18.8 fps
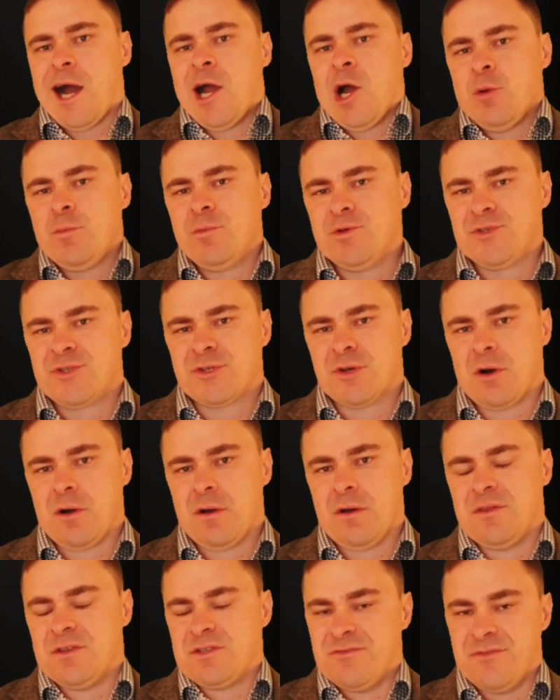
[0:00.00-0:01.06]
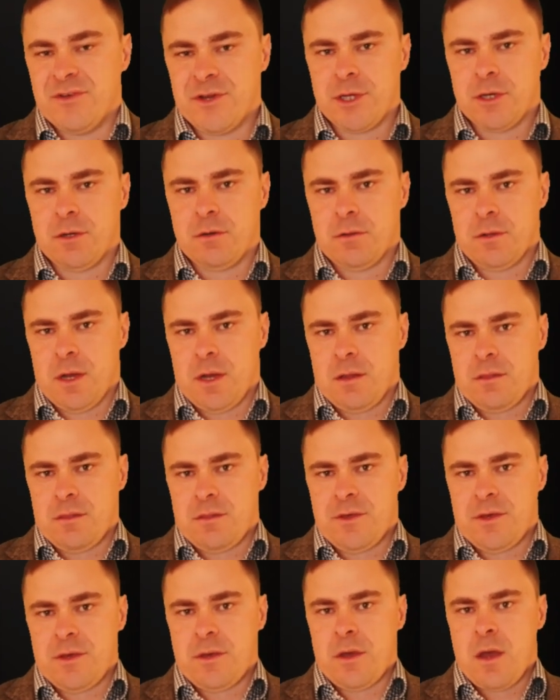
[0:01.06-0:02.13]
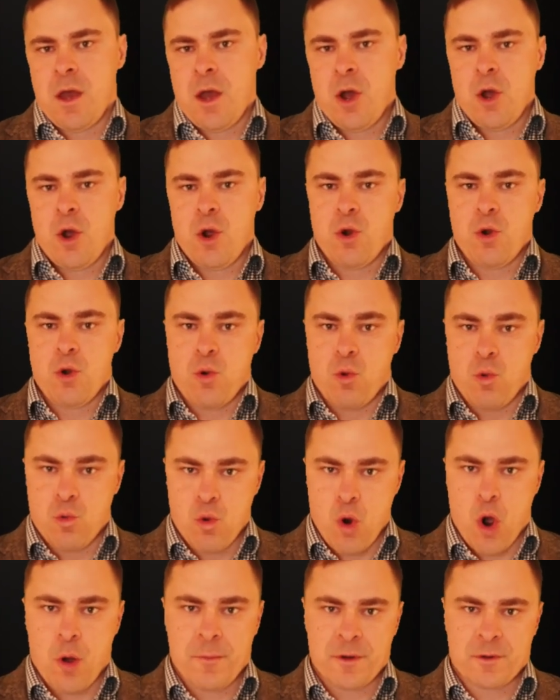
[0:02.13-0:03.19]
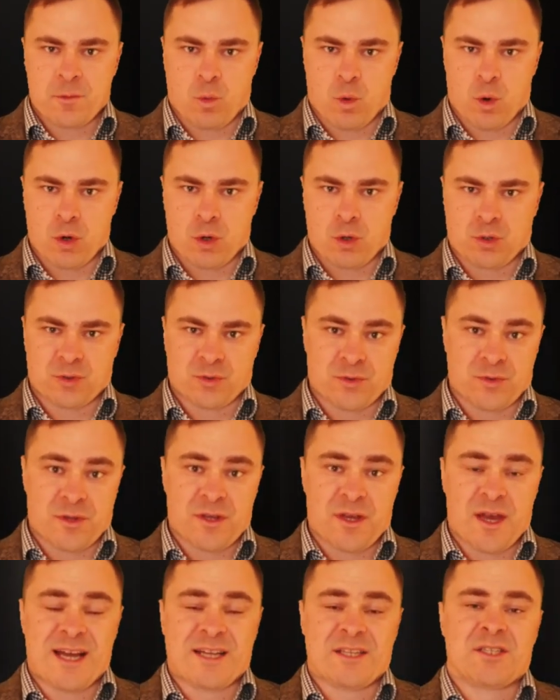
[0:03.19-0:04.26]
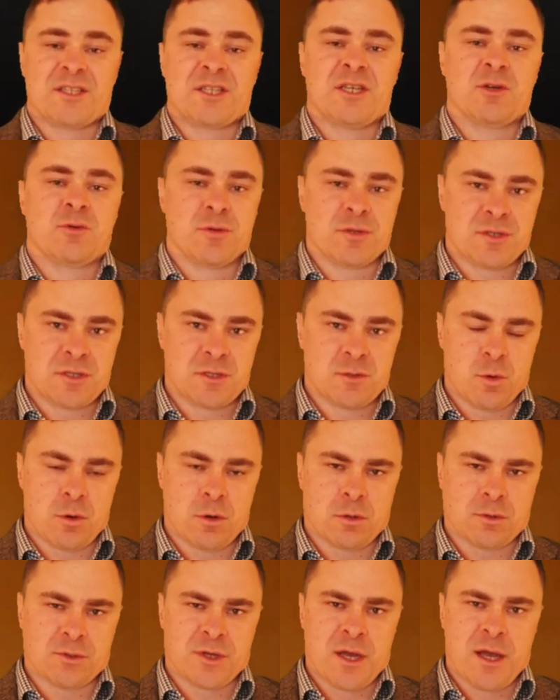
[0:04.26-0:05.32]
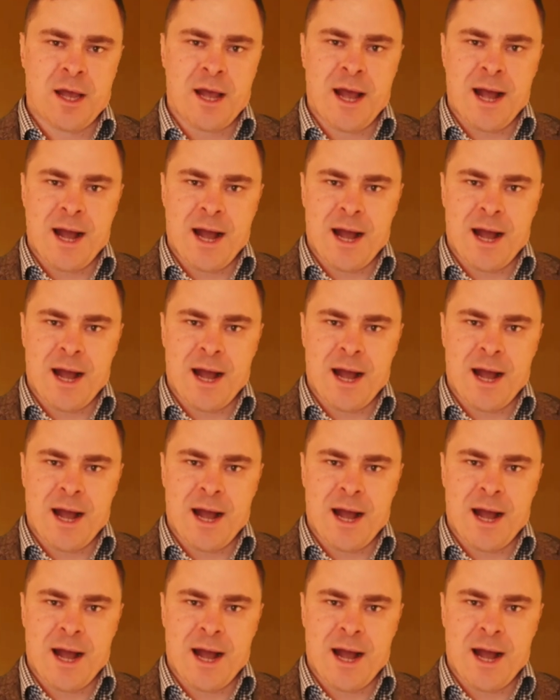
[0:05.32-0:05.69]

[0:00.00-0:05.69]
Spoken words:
I hope you saw in this video that the Roman world, or the antiquity world,